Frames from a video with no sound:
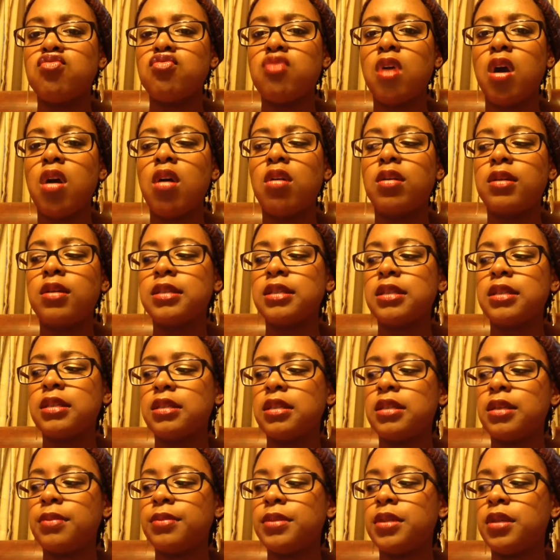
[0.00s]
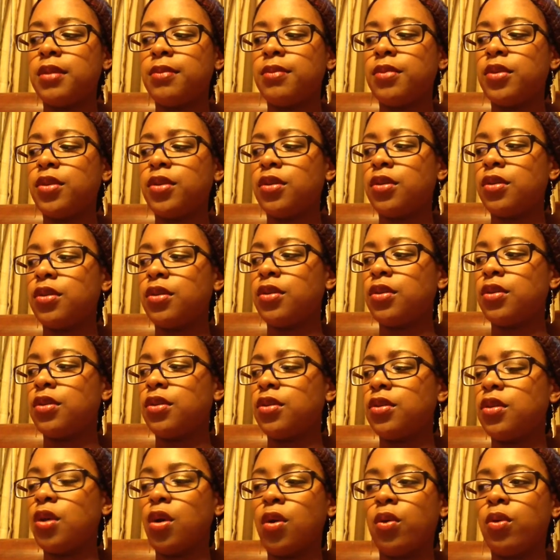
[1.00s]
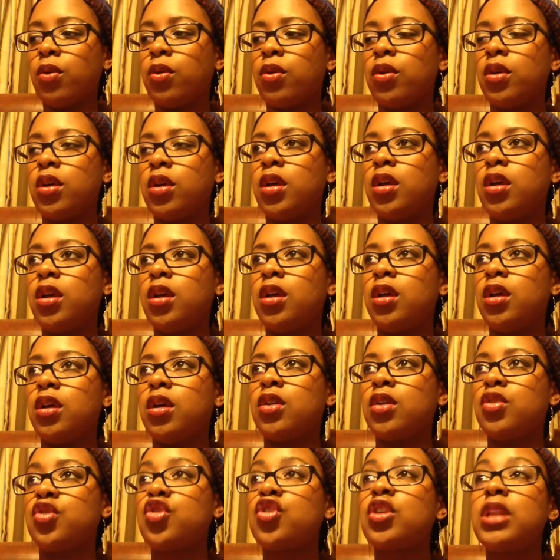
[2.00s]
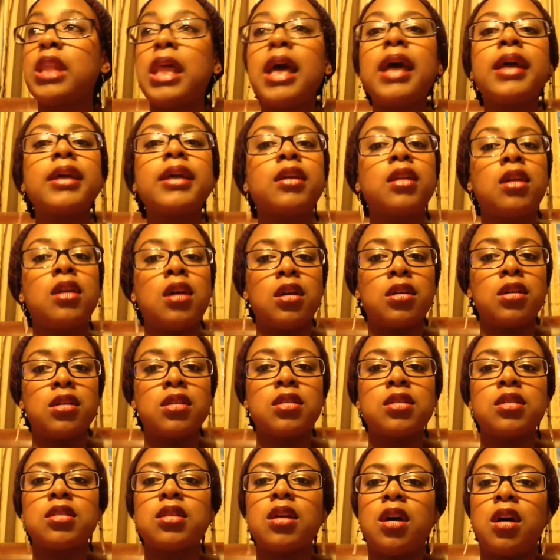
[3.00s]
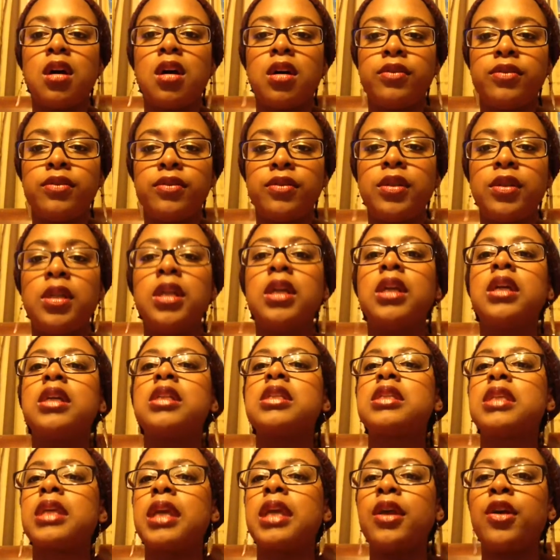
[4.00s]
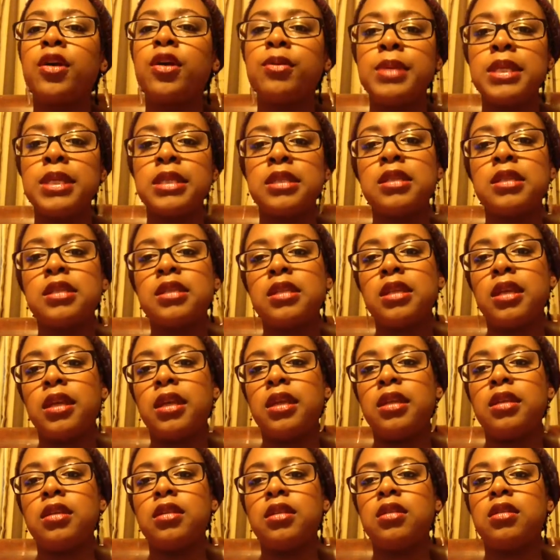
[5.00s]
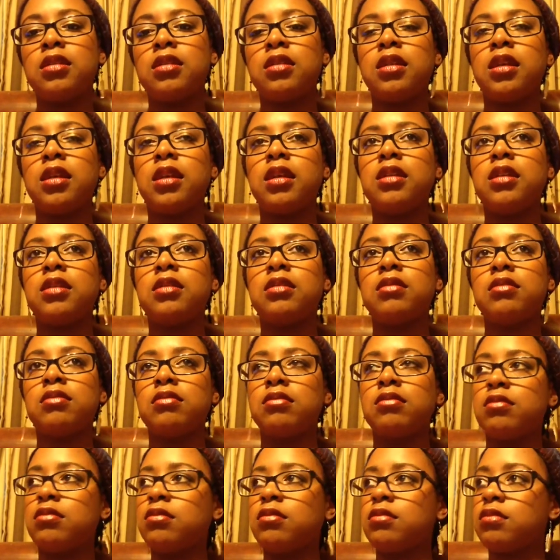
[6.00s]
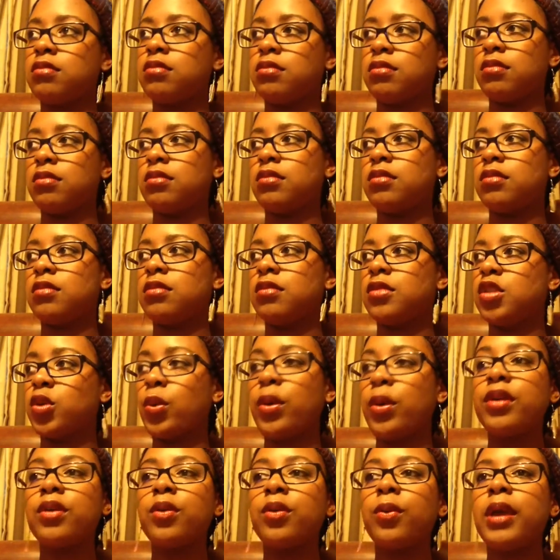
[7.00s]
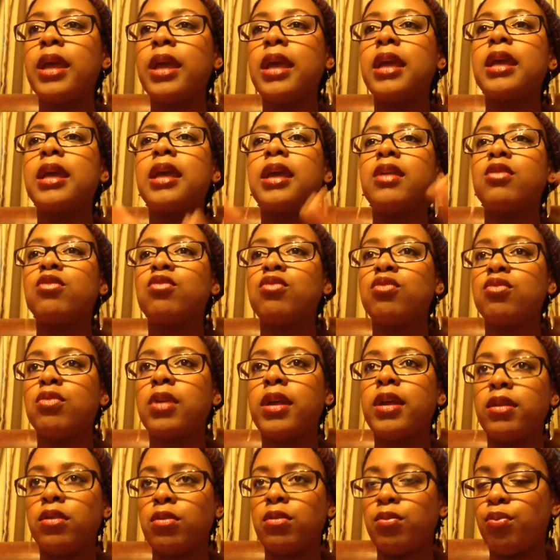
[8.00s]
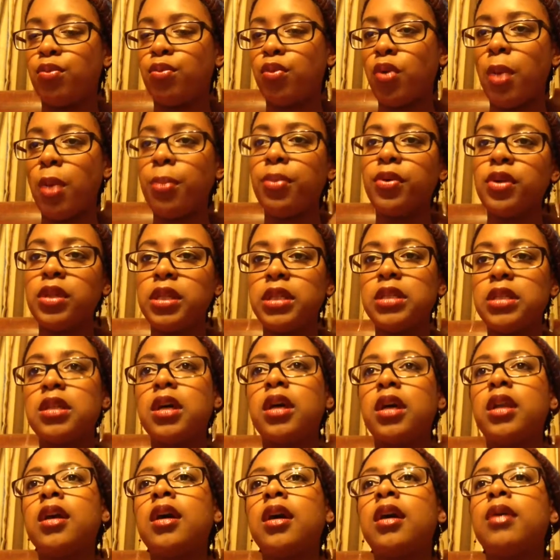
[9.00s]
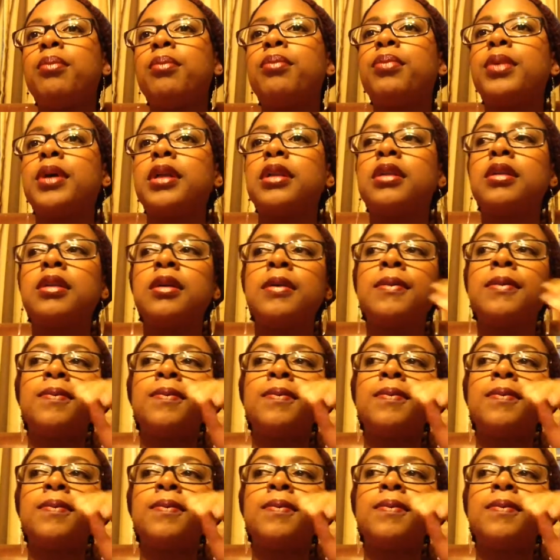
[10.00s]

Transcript: August and September. No, July and August off to get her business in squared away and properly done up, and